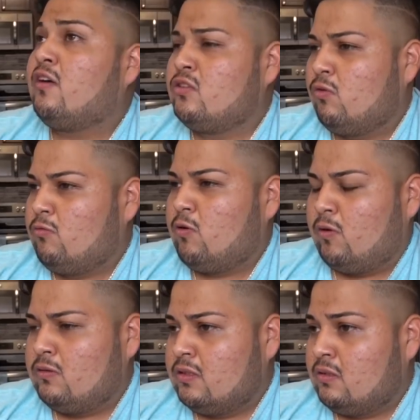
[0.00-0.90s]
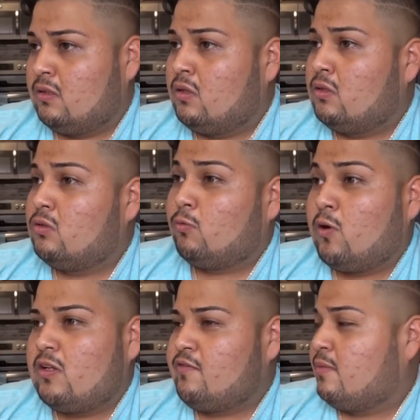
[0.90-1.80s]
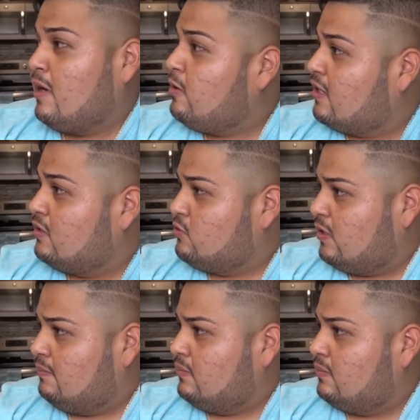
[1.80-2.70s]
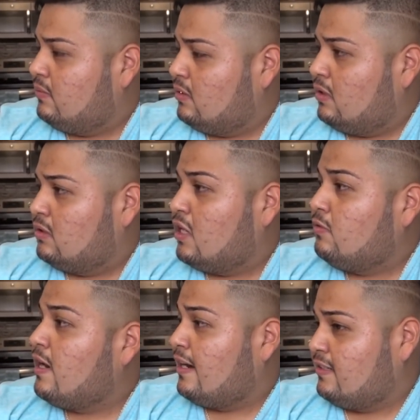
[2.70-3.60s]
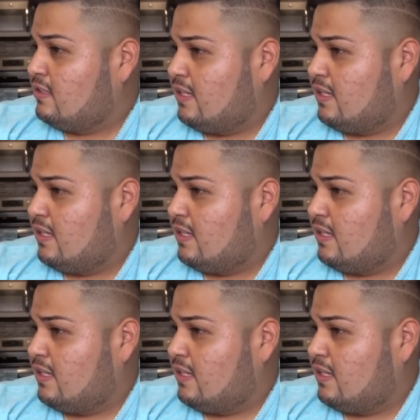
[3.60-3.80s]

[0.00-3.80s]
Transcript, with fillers: unknown world, the world of the American dream, the United